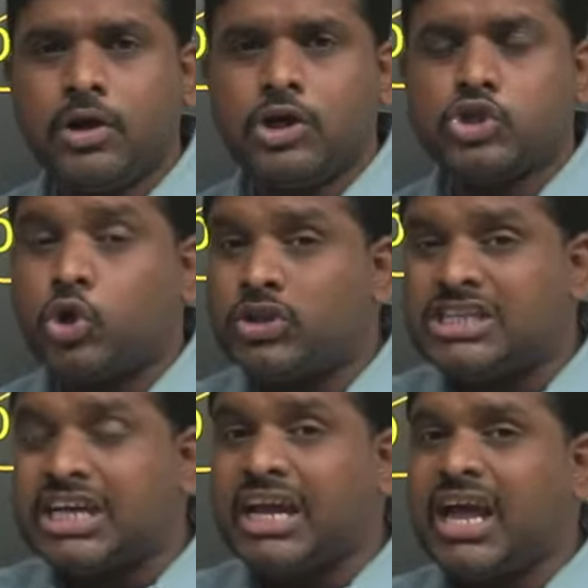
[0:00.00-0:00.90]
So
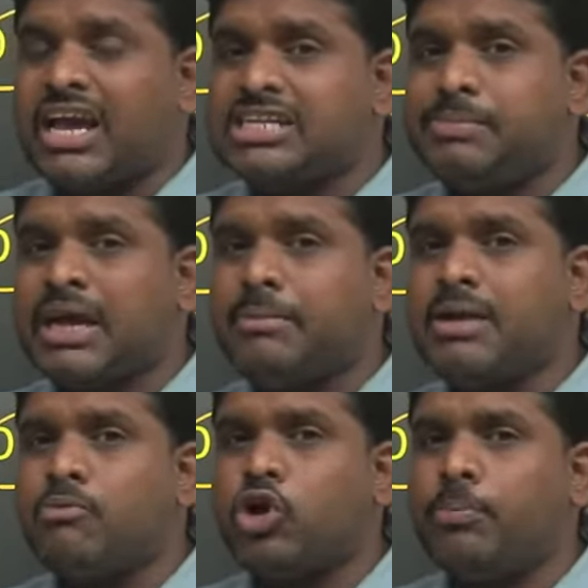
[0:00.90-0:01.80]
the China is
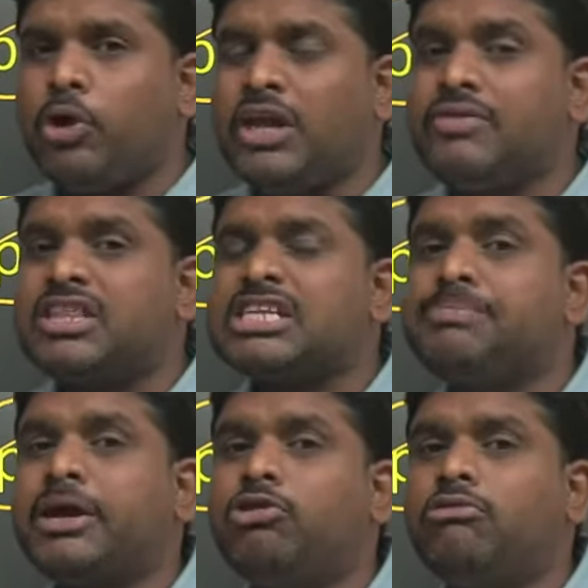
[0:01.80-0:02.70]
becoming monopoly with
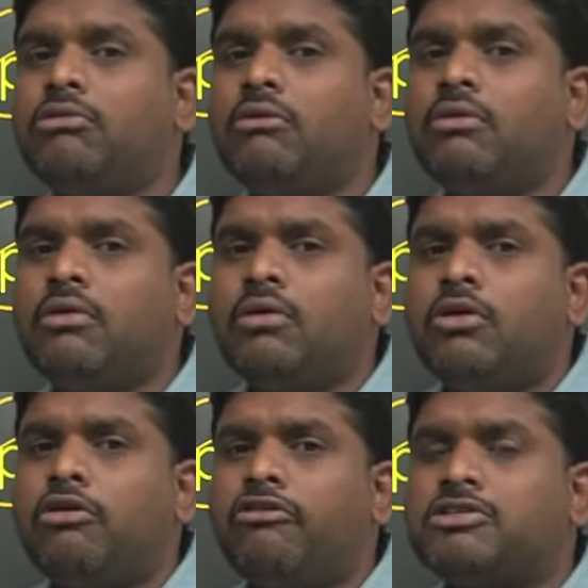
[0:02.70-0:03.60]
respect to
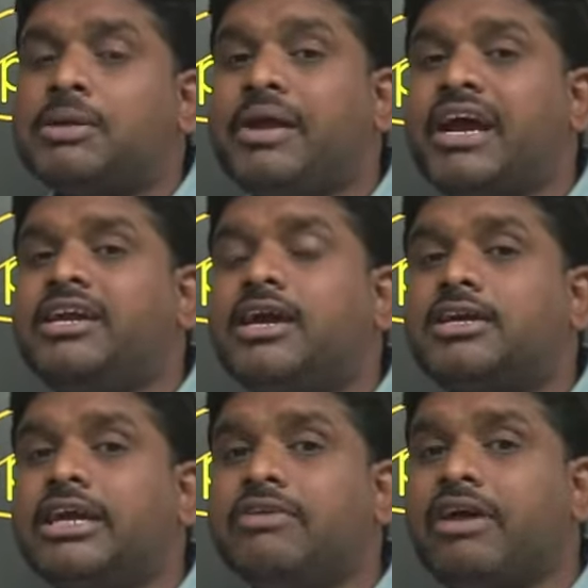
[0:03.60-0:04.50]

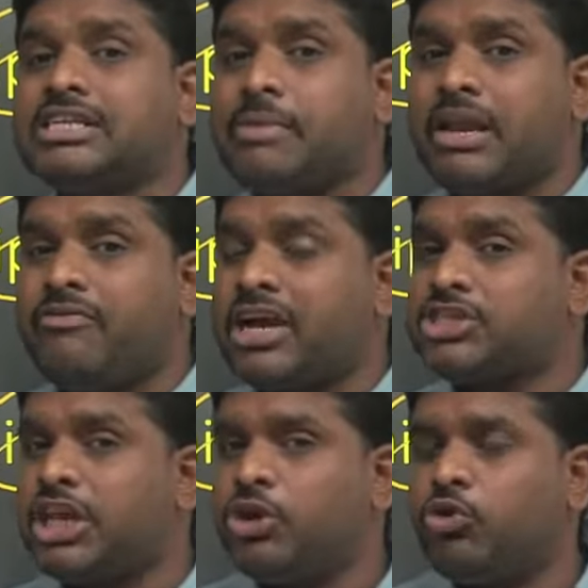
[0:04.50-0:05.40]
Semiconductor device
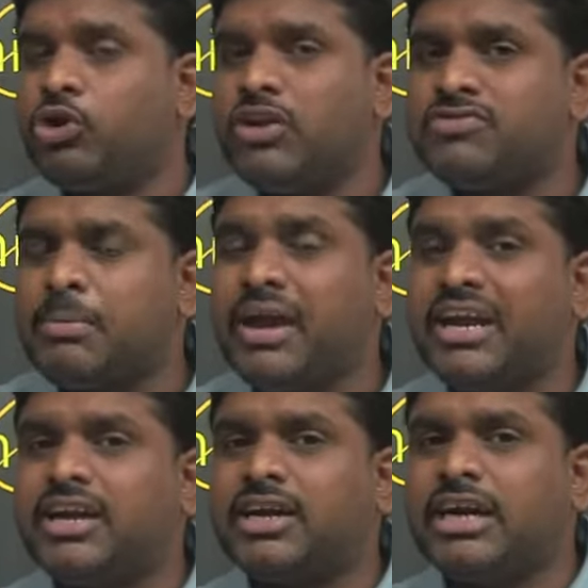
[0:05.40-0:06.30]
manufacturing, you know, if
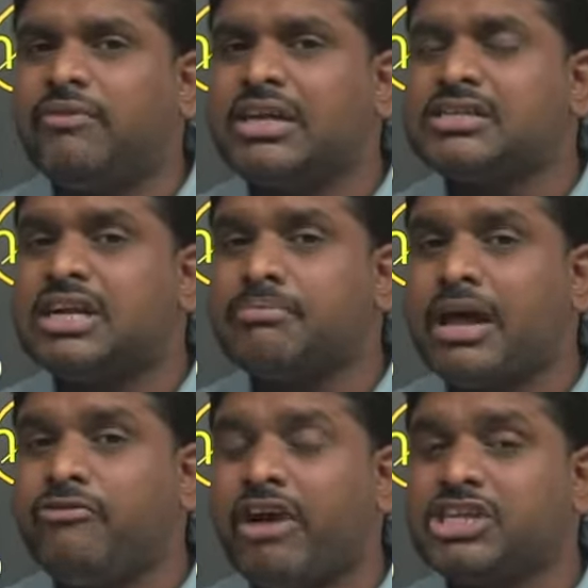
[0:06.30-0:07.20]
semiconductor devices are
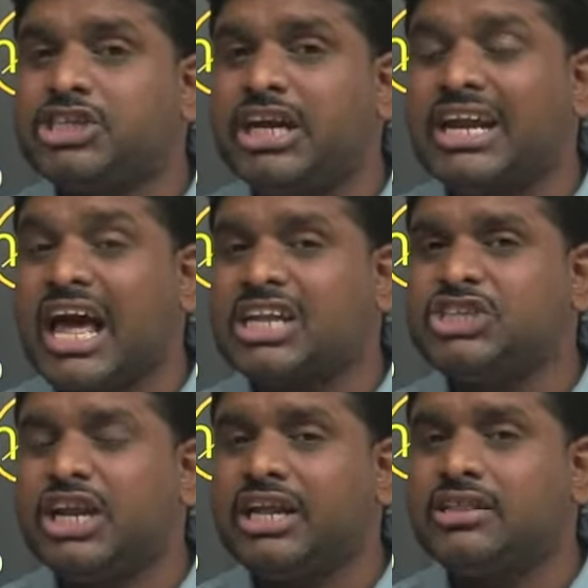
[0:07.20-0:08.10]
manufactured at
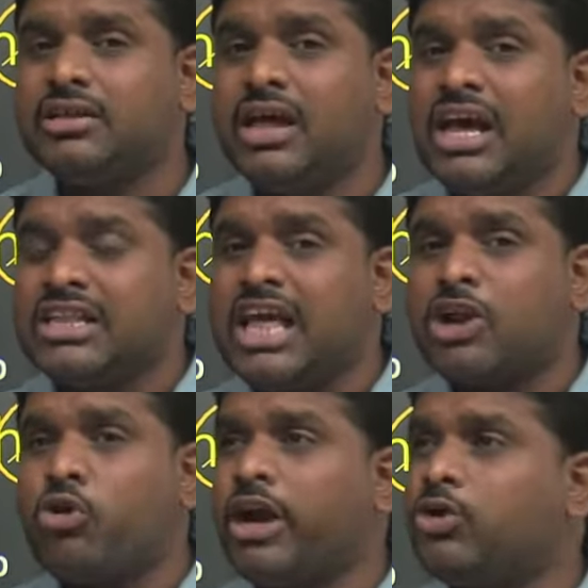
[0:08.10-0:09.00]
larger length, they
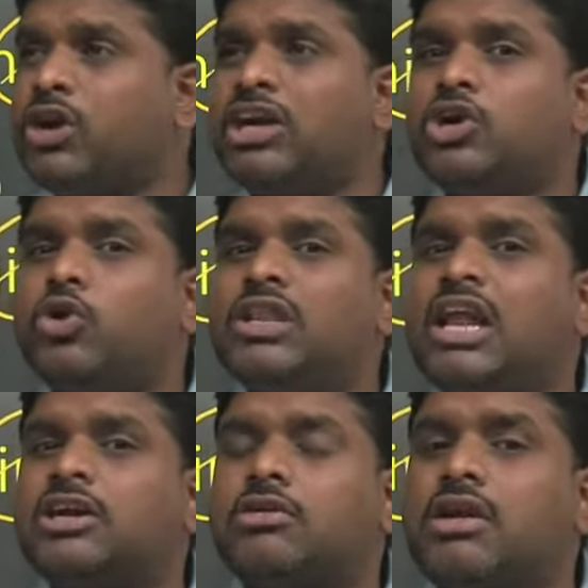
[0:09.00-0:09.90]
are going to control the
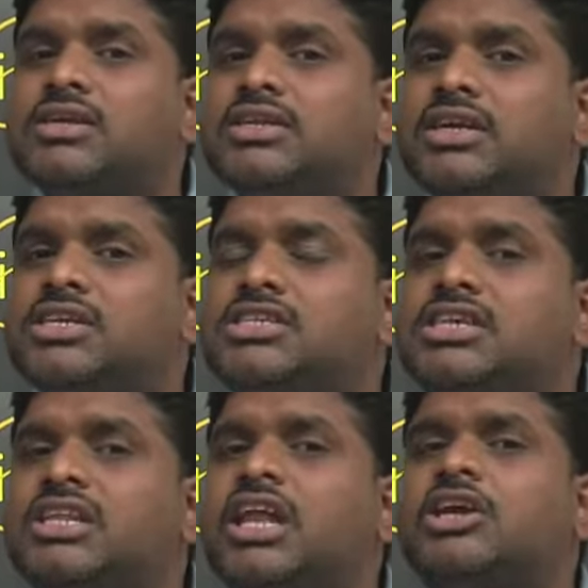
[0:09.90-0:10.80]
electronics
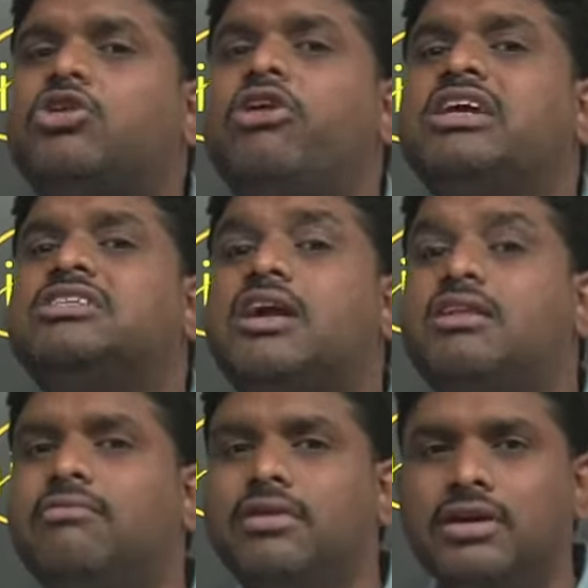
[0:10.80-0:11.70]
industry, and electronics are
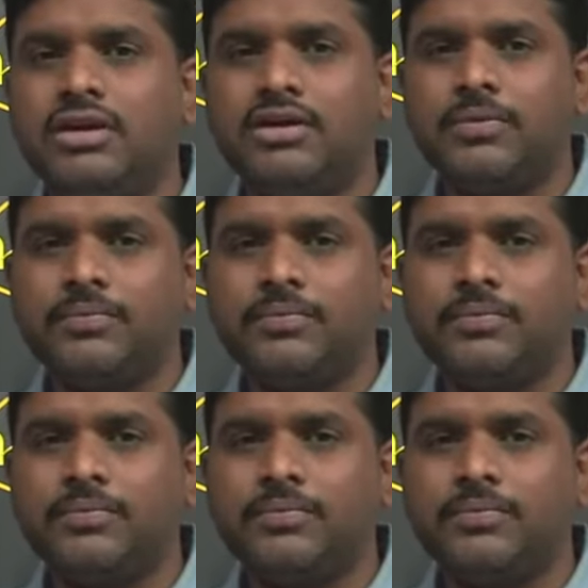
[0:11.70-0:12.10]
the world.